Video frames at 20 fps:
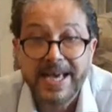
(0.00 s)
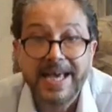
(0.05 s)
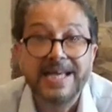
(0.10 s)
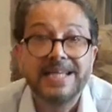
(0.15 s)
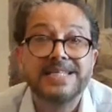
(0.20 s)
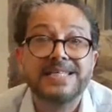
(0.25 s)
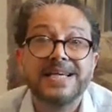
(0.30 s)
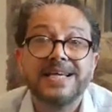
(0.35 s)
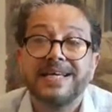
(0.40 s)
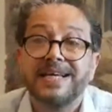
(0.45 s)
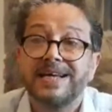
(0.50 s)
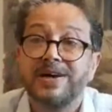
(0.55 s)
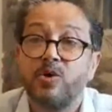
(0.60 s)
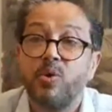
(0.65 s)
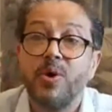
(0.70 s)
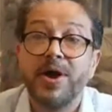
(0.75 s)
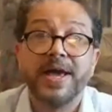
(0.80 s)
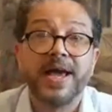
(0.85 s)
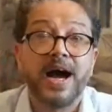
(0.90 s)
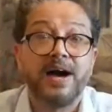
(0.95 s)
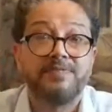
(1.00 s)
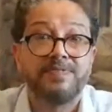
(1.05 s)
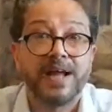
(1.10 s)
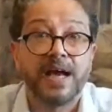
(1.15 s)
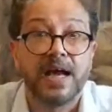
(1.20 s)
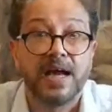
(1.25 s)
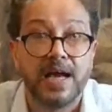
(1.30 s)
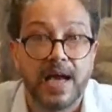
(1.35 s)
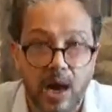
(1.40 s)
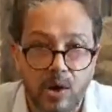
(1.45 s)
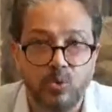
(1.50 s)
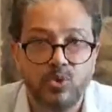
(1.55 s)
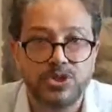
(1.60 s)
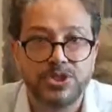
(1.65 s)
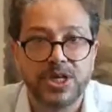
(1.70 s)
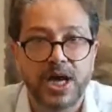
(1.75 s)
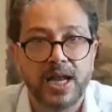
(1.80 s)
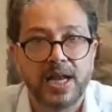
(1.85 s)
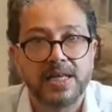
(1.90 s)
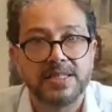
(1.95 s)
is going after
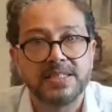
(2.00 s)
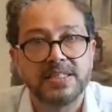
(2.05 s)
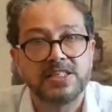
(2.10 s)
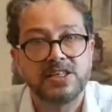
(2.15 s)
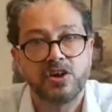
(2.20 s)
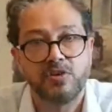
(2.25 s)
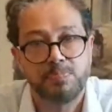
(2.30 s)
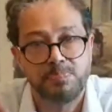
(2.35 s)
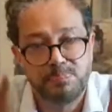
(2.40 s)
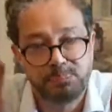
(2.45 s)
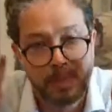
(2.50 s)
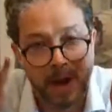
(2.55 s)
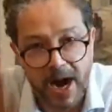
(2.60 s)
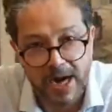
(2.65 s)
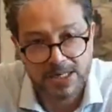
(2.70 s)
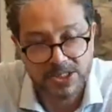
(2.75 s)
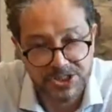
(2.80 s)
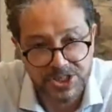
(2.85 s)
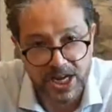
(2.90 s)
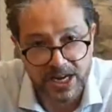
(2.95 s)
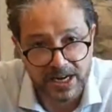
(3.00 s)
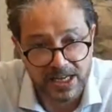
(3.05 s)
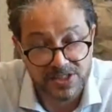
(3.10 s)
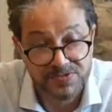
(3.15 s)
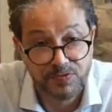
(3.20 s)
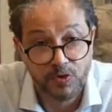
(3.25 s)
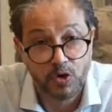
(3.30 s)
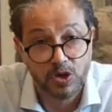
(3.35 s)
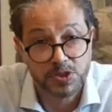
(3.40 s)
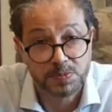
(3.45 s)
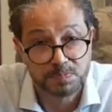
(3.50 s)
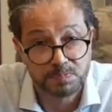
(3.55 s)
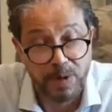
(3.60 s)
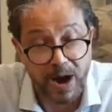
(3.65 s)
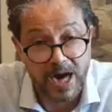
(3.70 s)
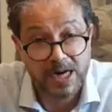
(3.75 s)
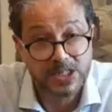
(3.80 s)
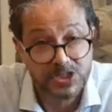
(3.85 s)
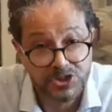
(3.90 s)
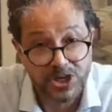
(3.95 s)
gaushalas instead of paathshalas. Folks,
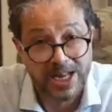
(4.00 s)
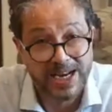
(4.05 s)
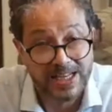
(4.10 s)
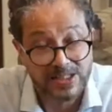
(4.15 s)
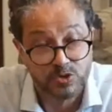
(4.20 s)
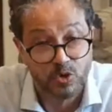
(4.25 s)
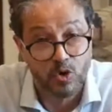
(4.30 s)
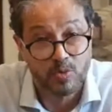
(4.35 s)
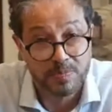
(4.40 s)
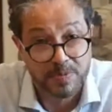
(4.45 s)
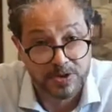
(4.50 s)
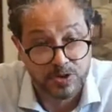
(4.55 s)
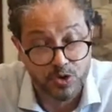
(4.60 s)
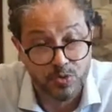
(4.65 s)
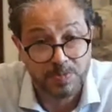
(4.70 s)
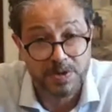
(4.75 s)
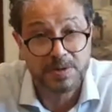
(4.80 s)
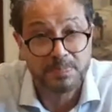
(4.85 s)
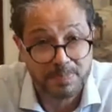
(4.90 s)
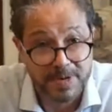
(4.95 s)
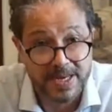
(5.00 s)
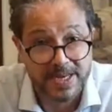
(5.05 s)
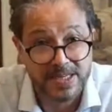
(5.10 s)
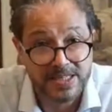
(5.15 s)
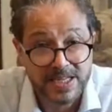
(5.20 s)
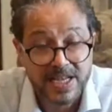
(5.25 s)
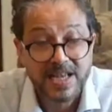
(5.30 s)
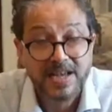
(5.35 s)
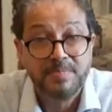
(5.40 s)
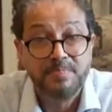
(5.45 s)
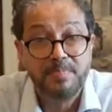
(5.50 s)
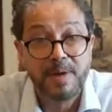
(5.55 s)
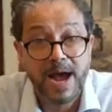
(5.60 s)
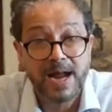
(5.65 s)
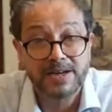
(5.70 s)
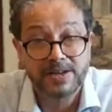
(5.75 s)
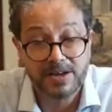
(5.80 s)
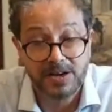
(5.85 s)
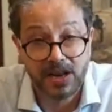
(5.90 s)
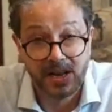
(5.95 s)
paathshalas, homie, human beings
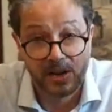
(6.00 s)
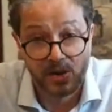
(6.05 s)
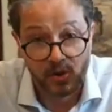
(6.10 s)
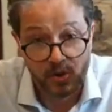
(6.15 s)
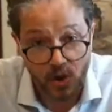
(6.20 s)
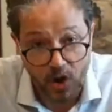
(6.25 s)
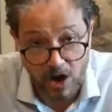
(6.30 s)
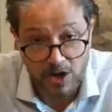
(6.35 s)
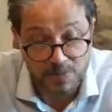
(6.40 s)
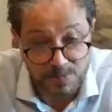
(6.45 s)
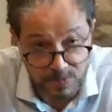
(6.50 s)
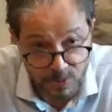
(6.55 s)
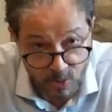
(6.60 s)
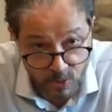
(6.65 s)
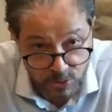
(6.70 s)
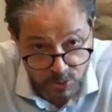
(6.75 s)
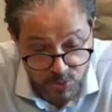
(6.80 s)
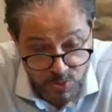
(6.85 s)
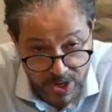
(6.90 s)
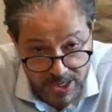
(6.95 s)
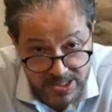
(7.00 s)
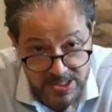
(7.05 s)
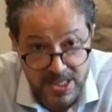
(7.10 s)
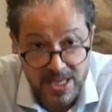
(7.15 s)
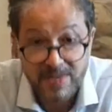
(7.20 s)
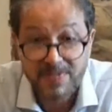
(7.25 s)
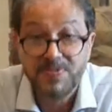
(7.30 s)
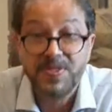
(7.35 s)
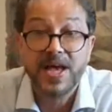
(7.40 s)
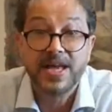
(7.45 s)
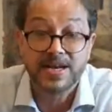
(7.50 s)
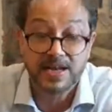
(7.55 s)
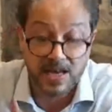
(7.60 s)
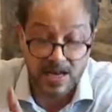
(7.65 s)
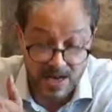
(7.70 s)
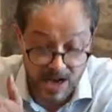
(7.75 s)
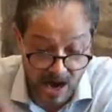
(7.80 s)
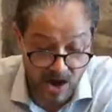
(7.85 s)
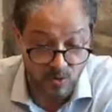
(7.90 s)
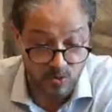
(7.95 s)
matter a lot more to us
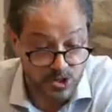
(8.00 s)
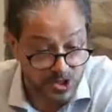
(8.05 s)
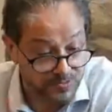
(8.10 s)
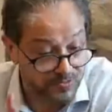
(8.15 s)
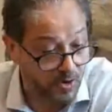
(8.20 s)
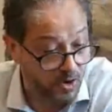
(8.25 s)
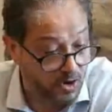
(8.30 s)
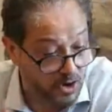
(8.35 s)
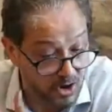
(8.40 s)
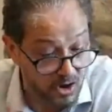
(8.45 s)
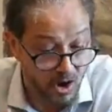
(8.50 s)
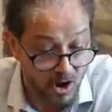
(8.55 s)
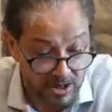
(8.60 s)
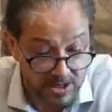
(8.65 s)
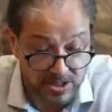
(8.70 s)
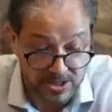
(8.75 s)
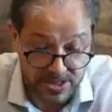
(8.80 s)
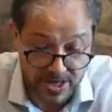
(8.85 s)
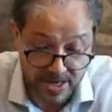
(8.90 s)
than cows, for God's